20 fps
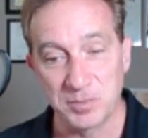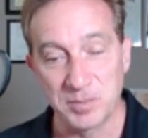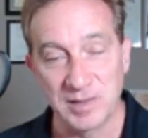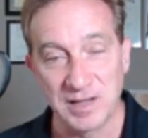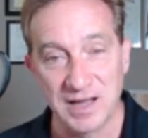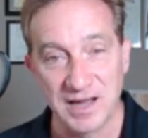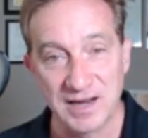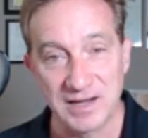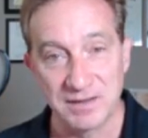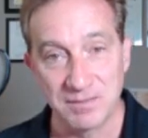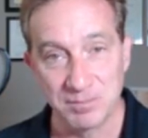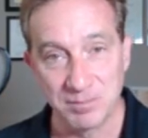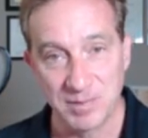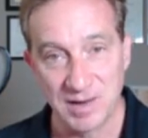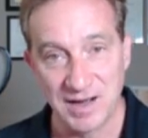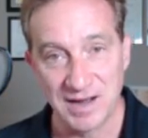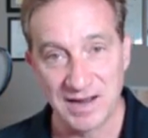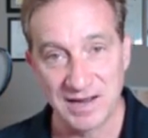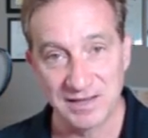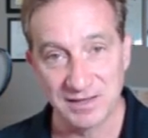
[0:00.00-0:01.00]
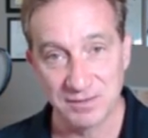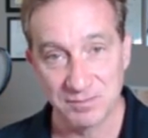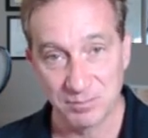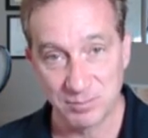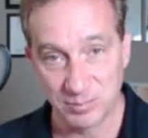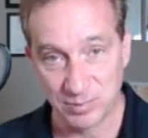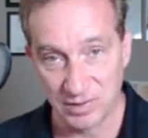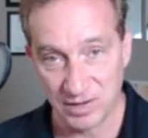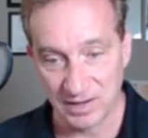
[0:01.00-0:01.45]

by price.